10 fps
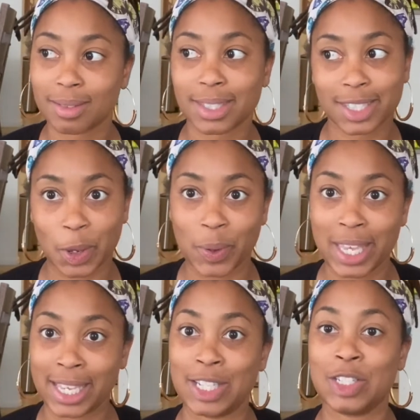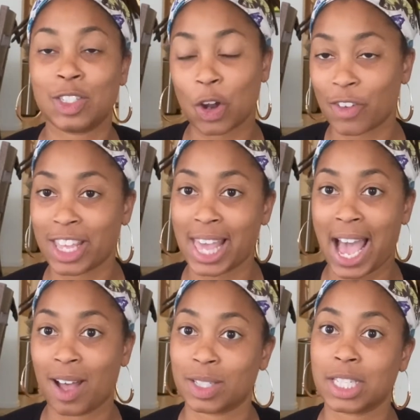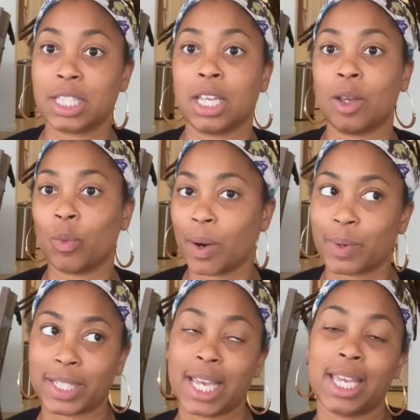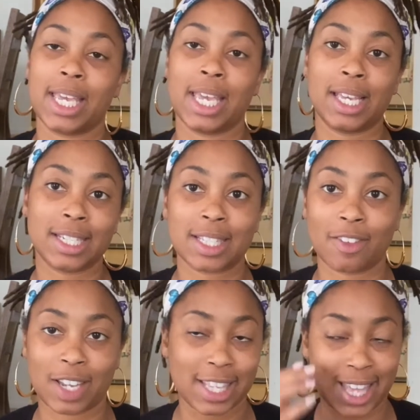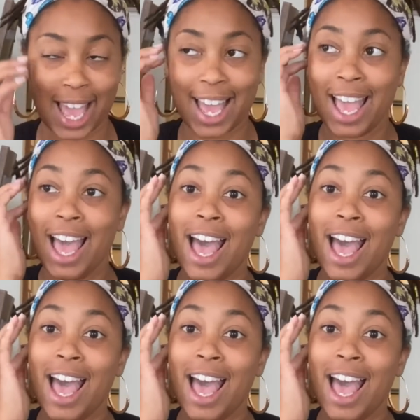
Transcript: so he can survey the house to see what we're taking and stuff like that.